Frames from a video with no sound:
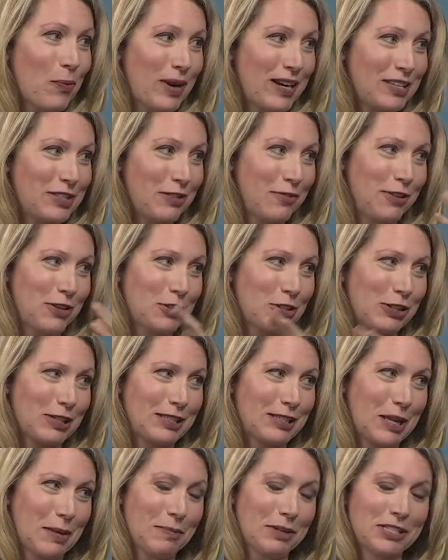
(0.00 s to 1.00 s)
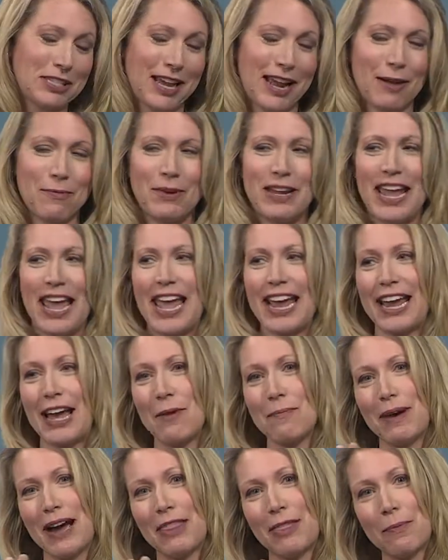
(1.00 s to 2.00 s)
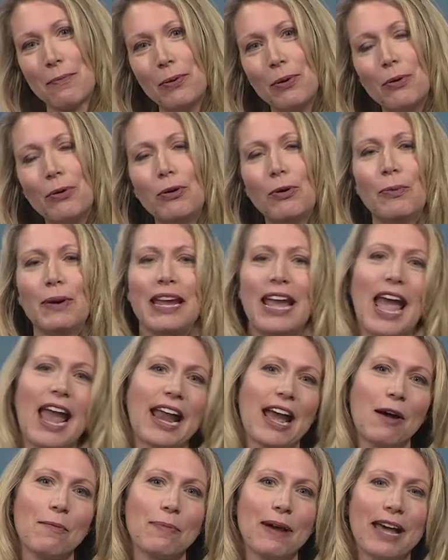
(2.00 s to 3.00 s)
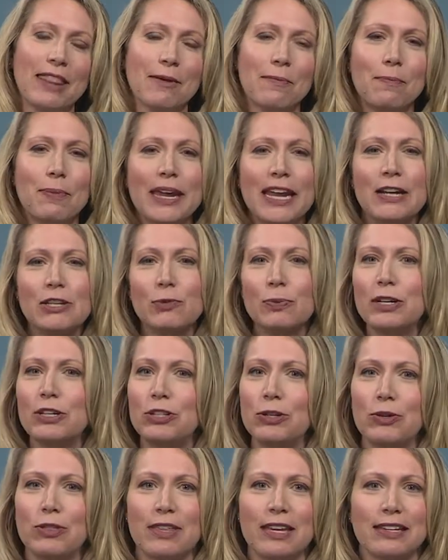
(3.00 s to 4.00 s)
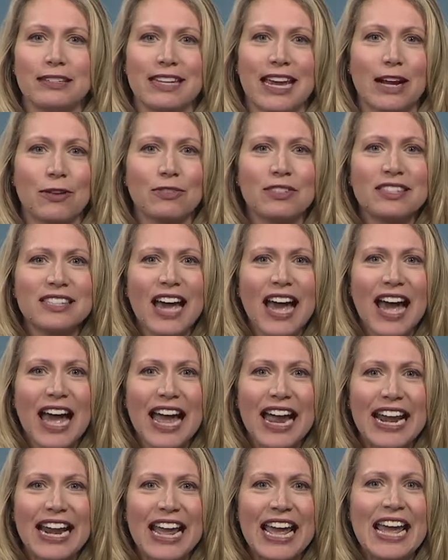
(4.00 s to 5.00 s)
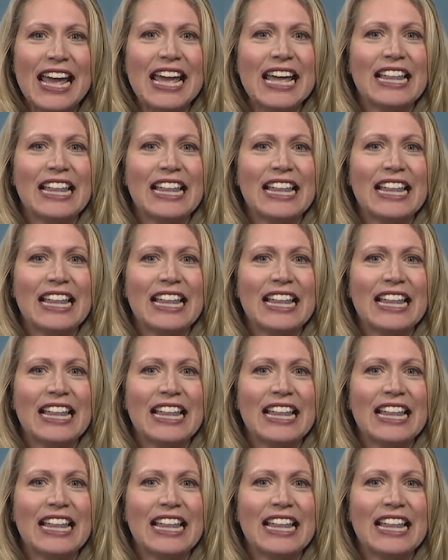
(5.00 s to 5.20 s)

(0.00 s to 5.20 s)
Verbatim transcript: when it's officially summertime, we hang out by the pool, we hang out by the beach, we do things outside.